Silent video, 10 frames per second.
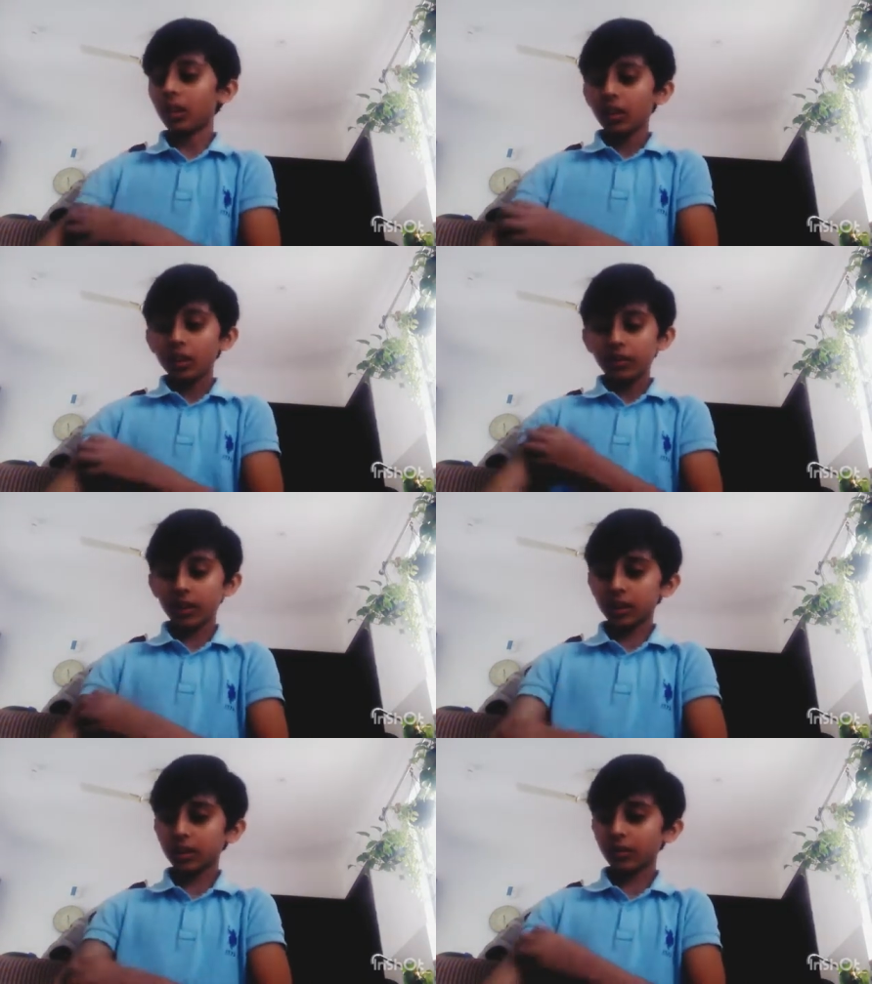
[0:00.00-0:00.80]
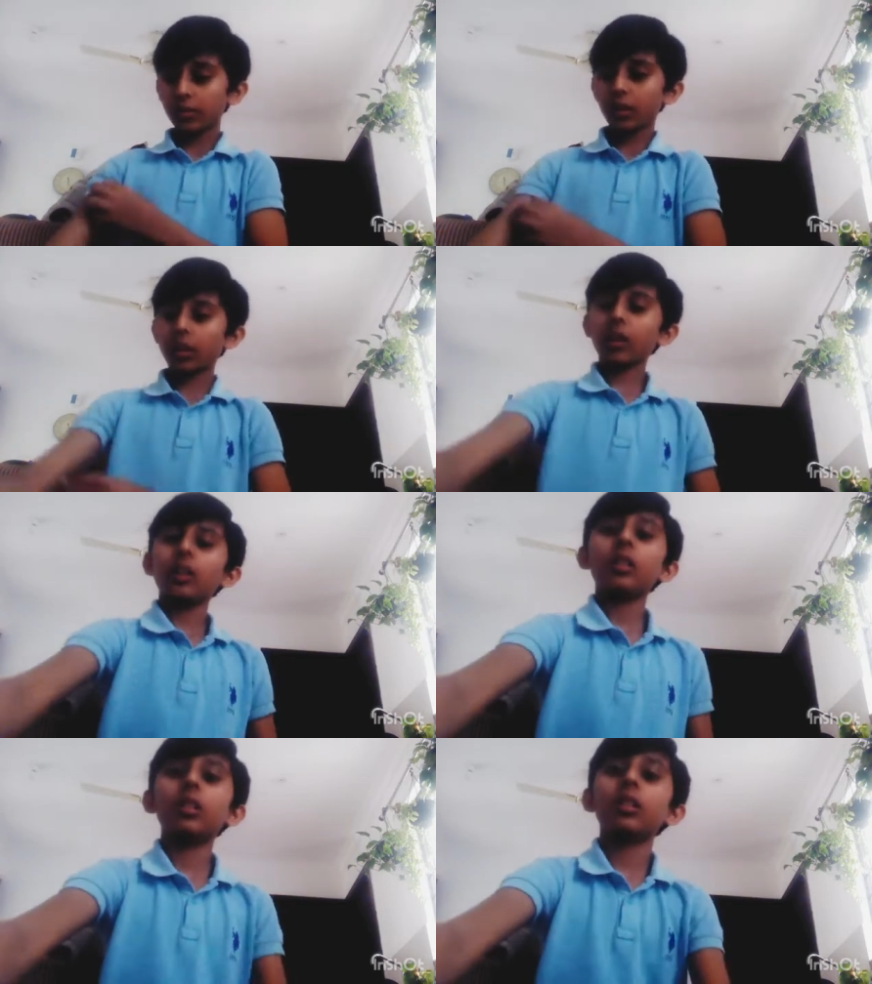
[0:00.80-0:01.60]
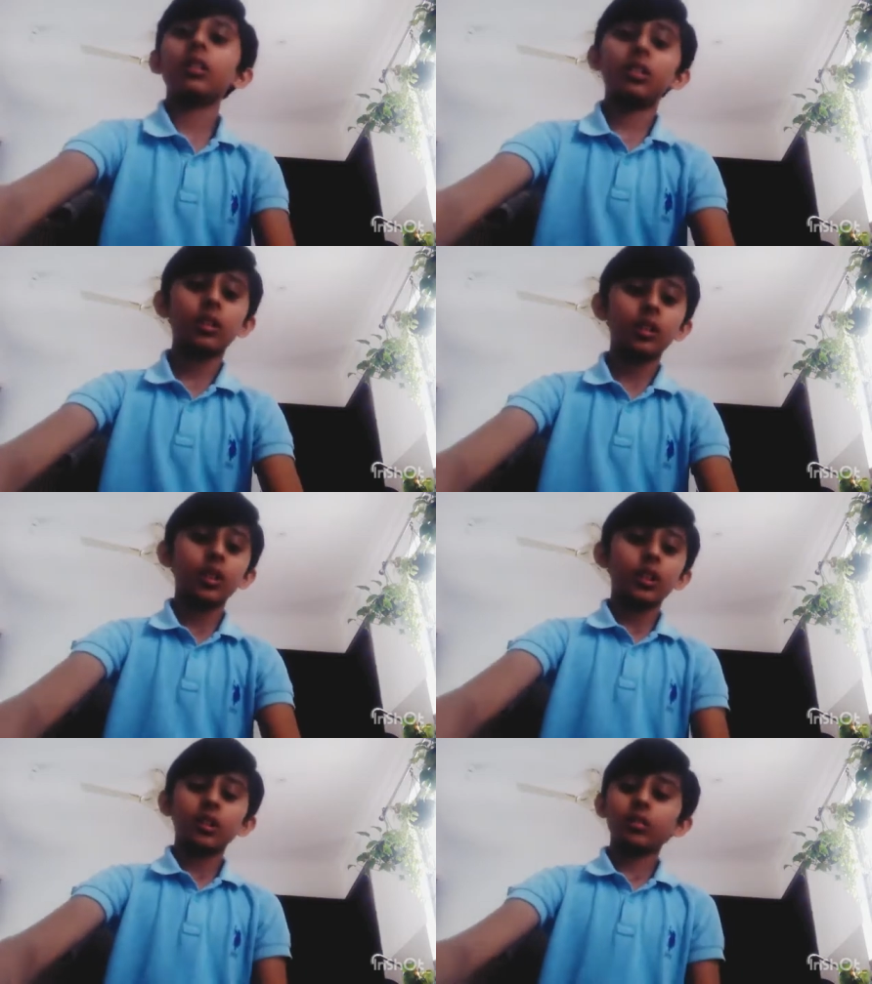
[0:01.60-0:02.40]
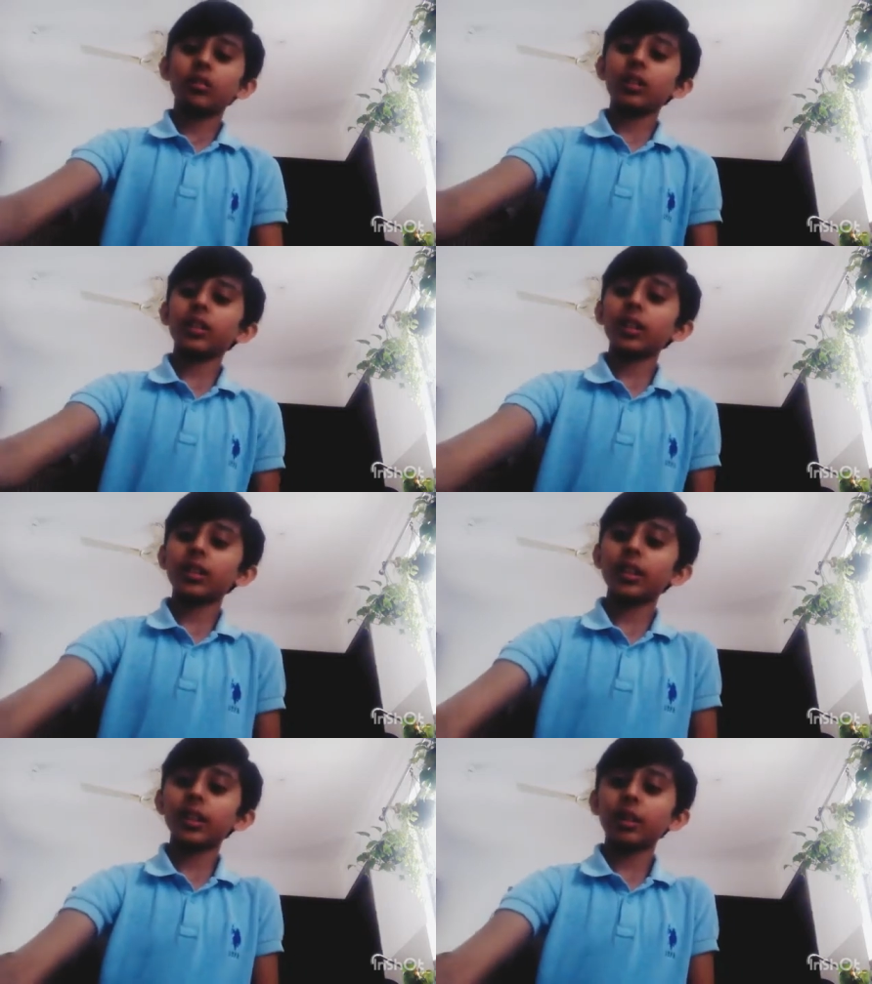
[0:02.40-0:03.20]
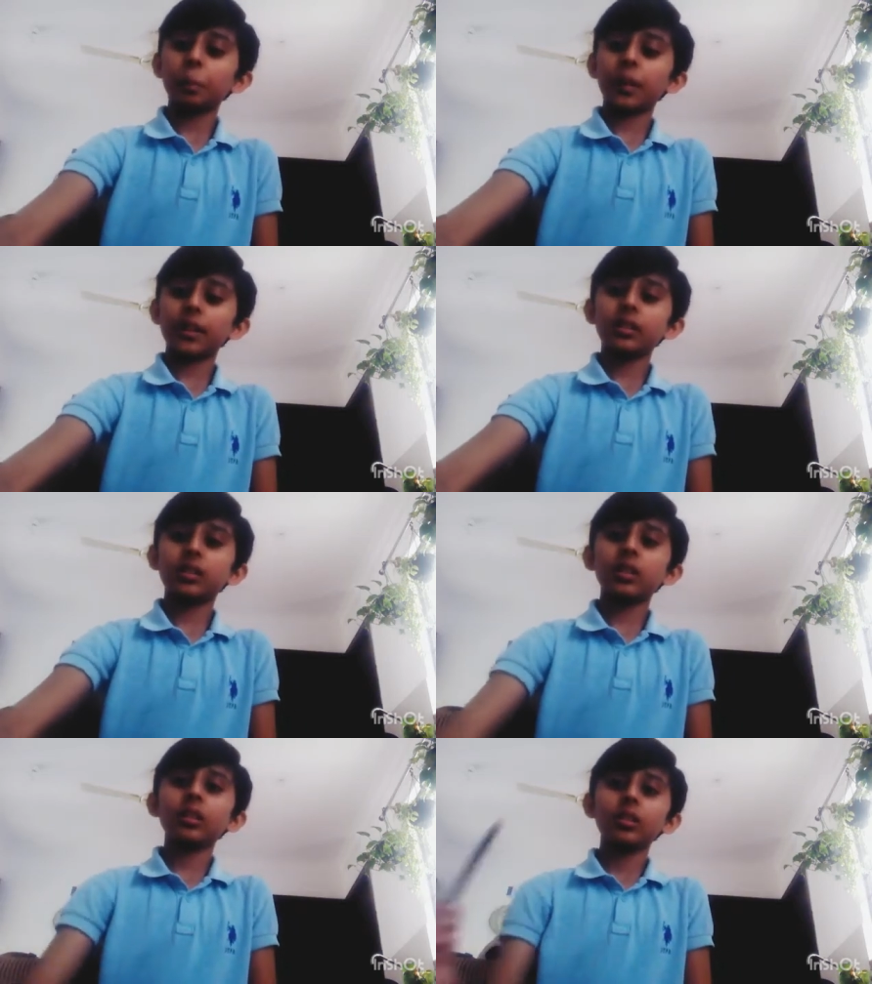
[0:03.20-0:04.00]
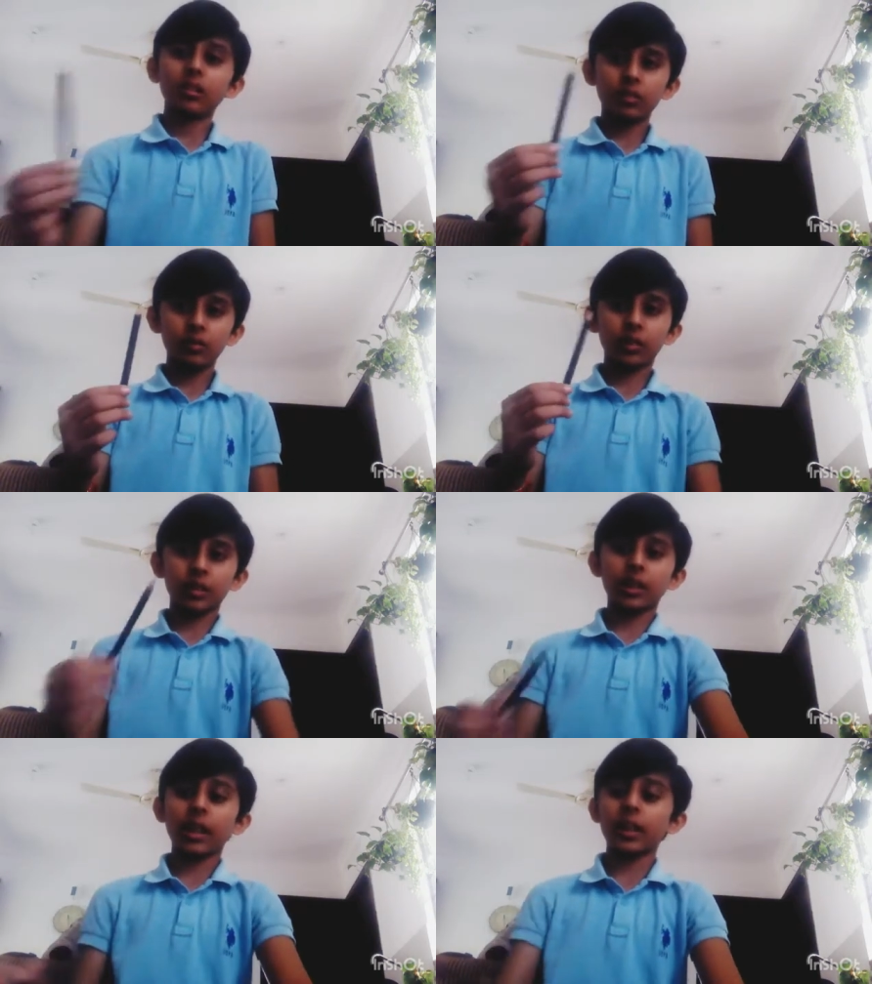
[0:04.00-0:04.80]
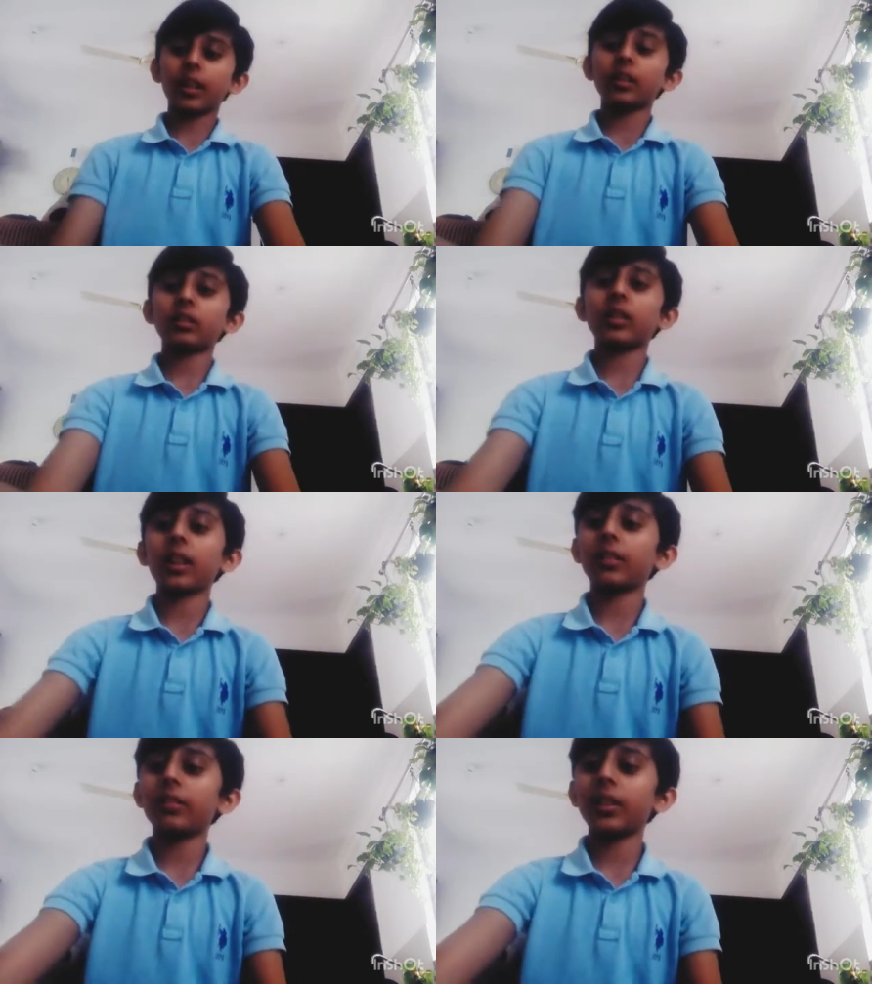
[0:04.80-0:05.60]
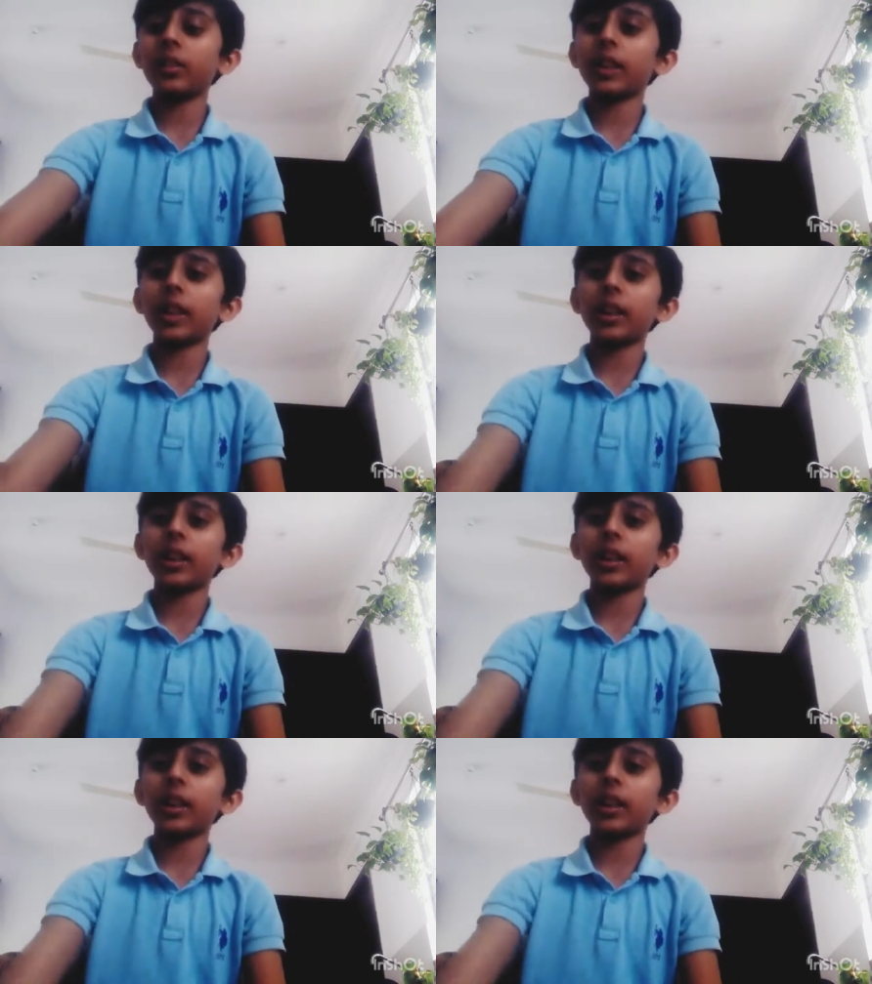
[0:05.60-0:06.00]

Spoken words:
First of all, we'll just take a pencil for starting, so that if we do any